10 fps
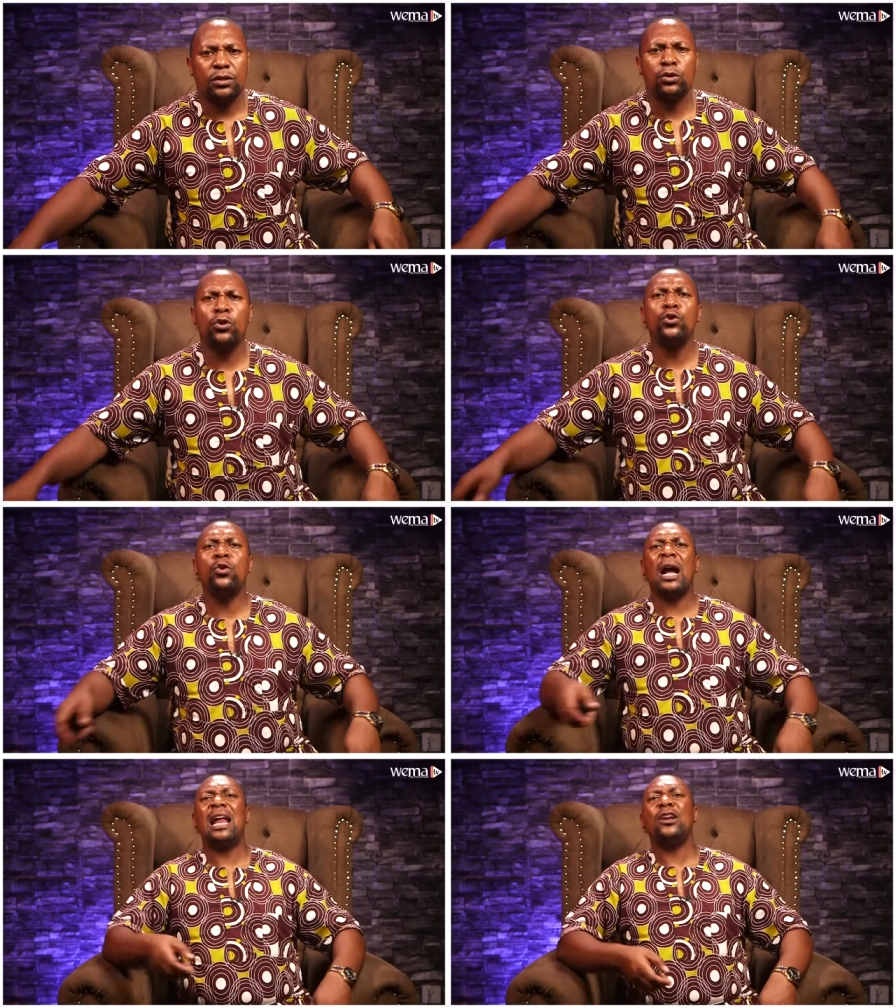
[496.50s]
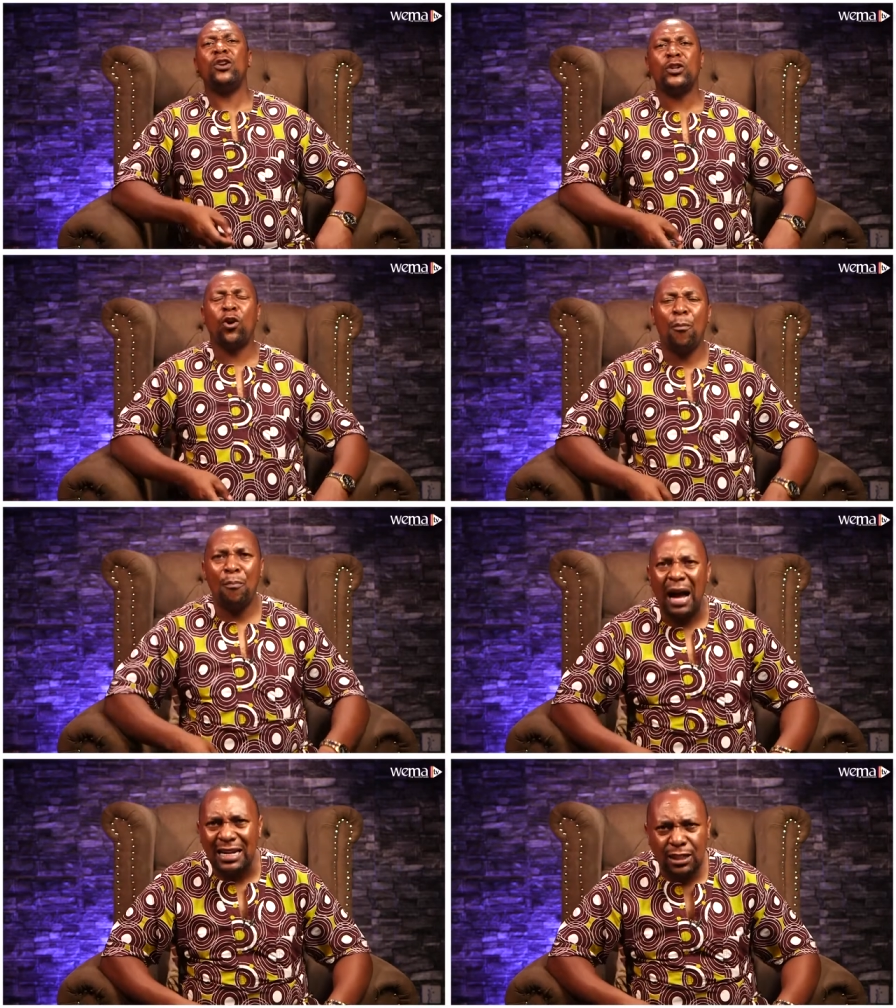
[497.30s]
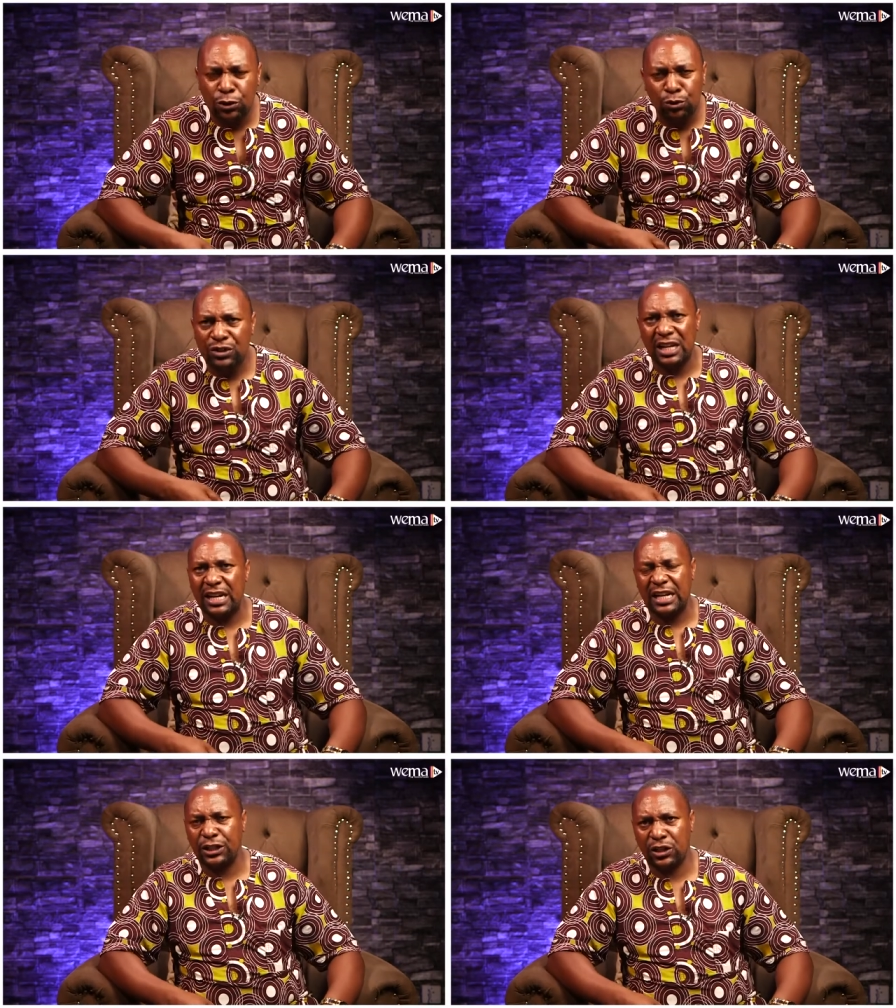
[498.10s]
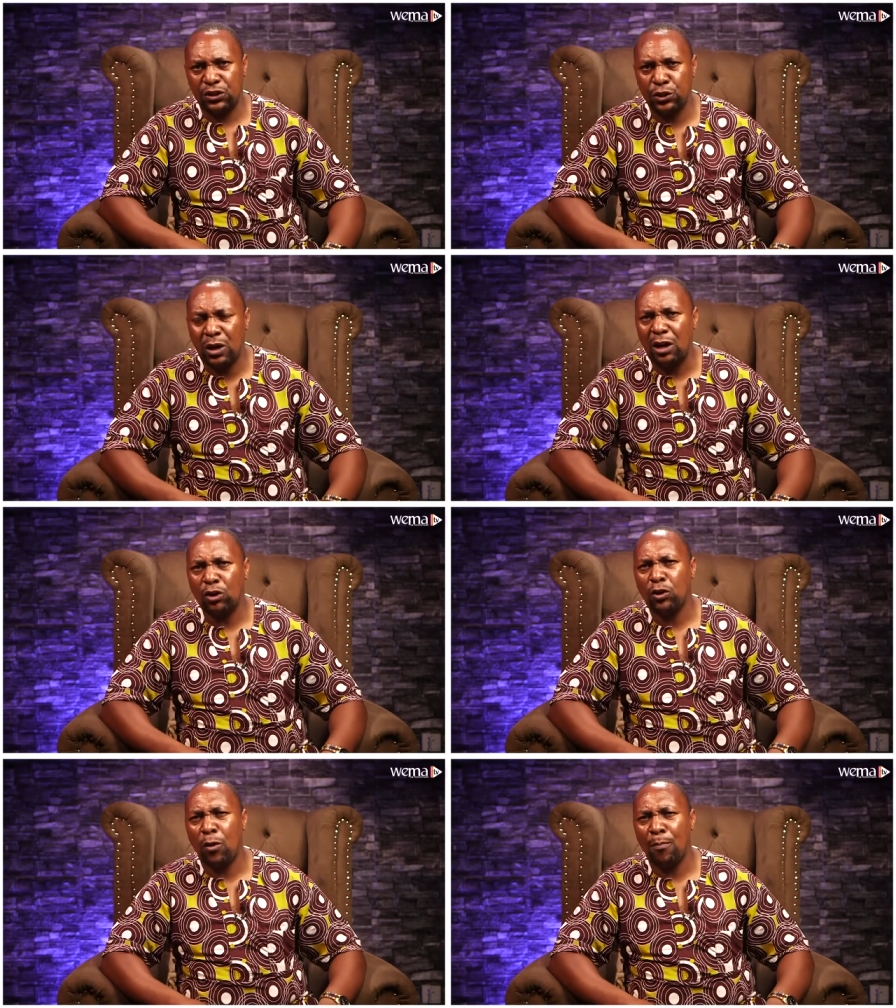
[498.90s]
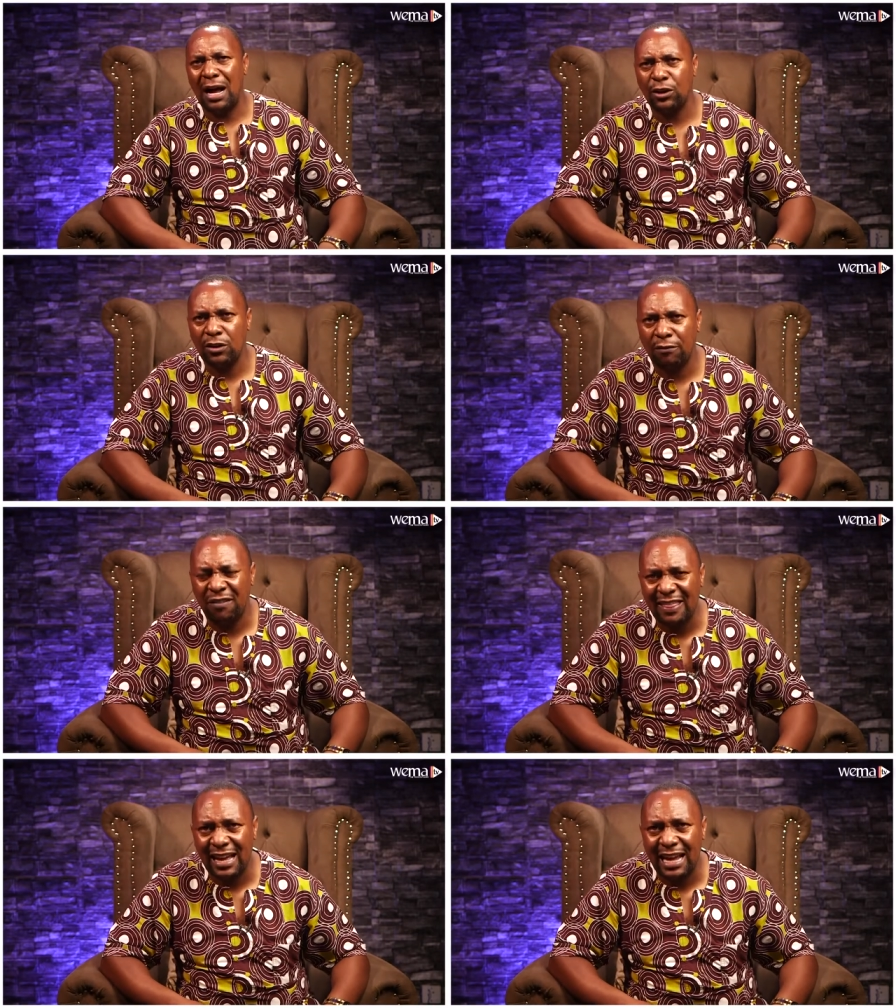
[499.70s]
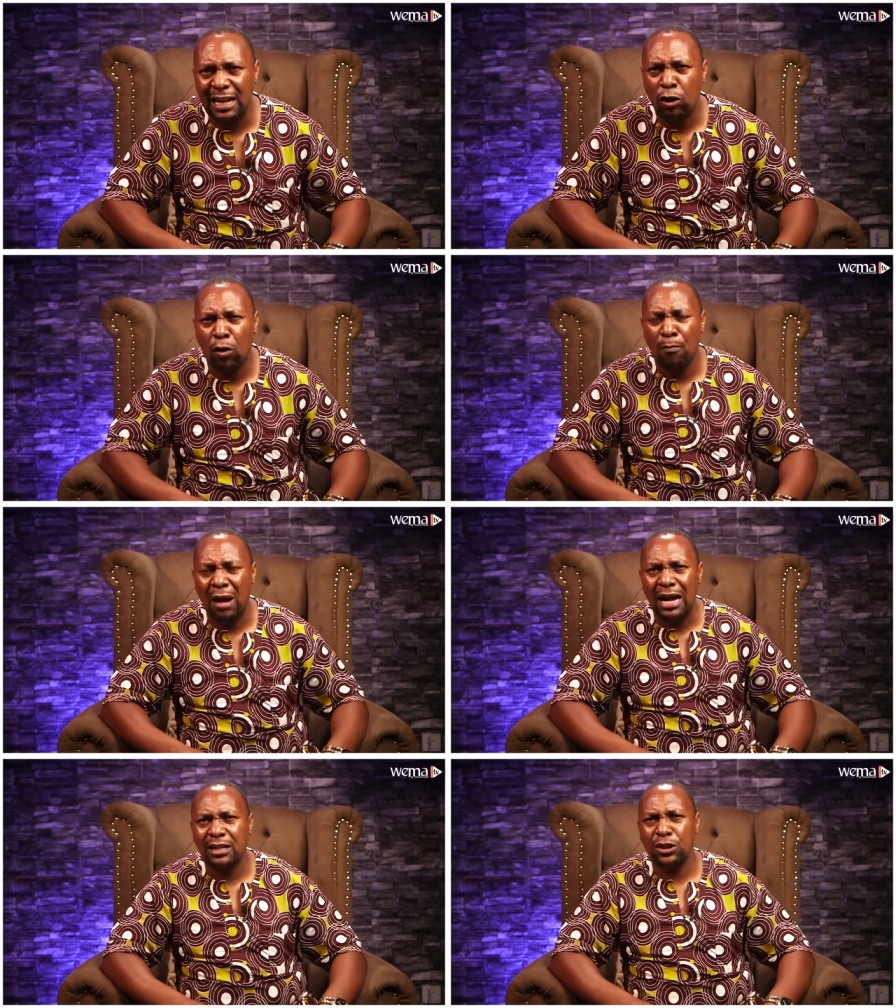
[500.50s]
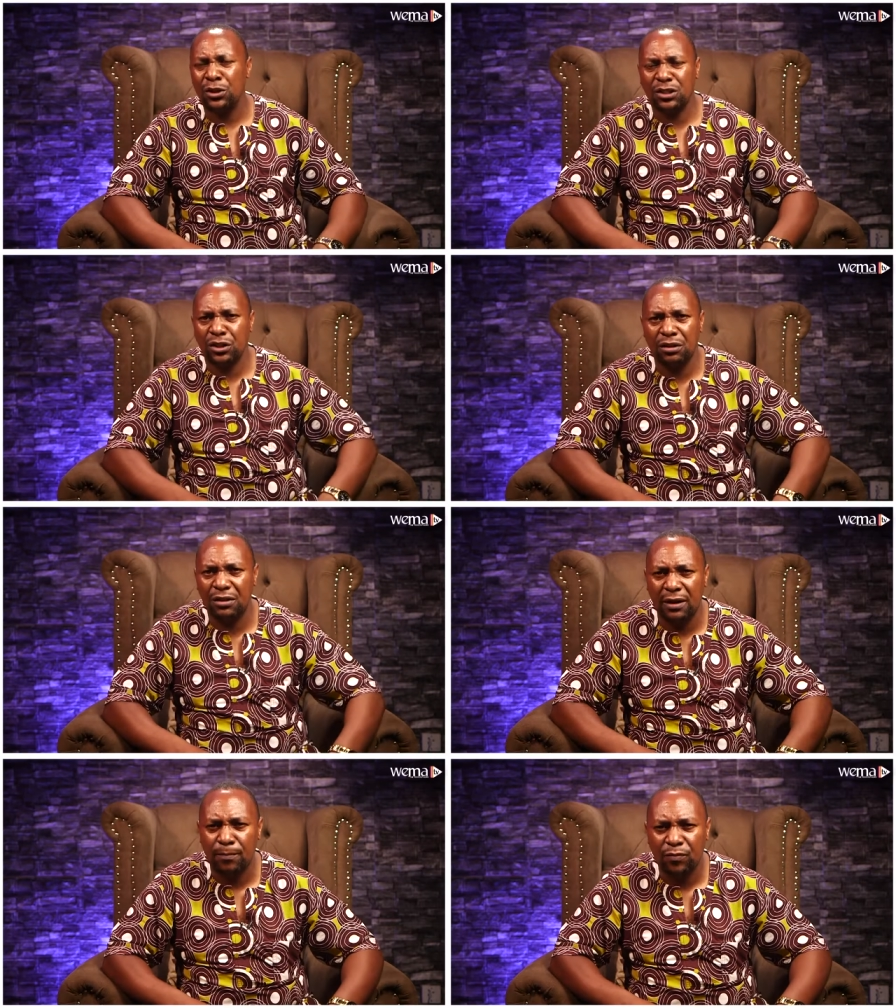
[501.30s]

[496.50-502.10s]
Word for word: So you cannot command two generations. You cannot command your father and command your children.